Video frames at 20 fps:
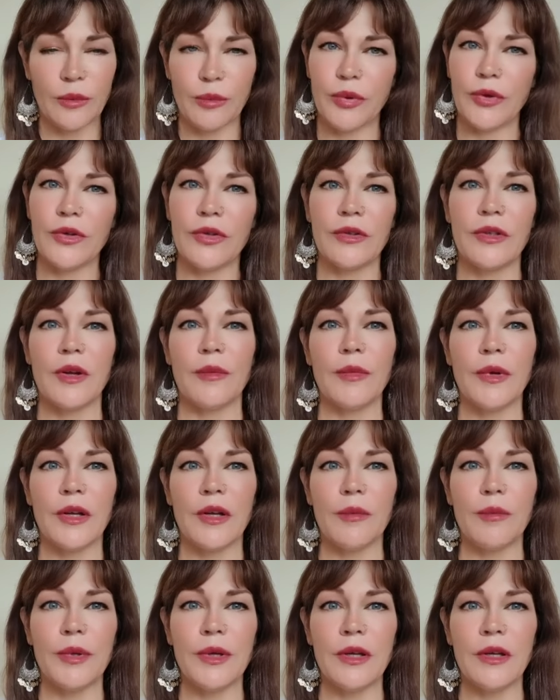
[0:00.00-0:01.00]
the person I'm
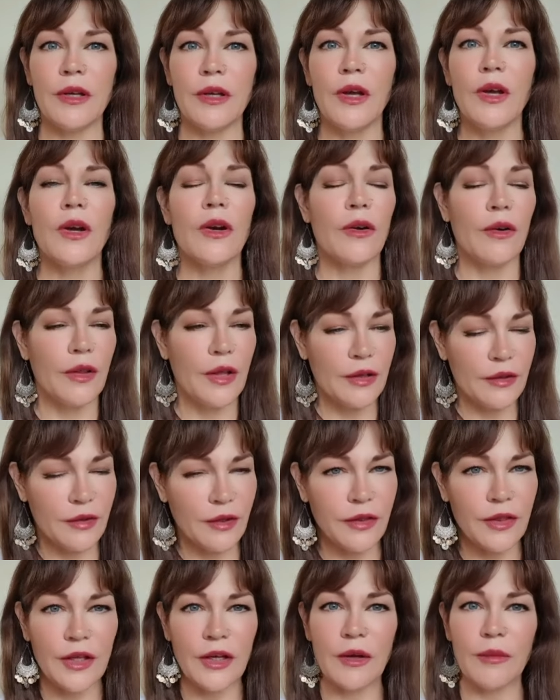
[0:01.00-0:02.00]
going to be or that's
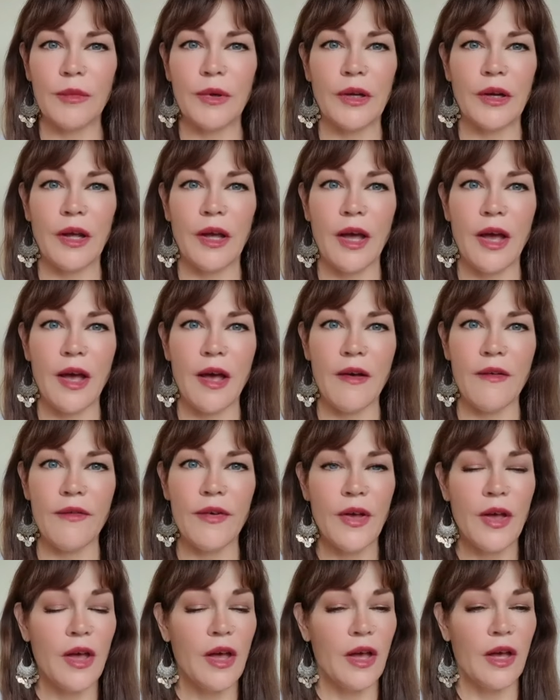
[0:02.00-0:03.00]
the thing I'm going to have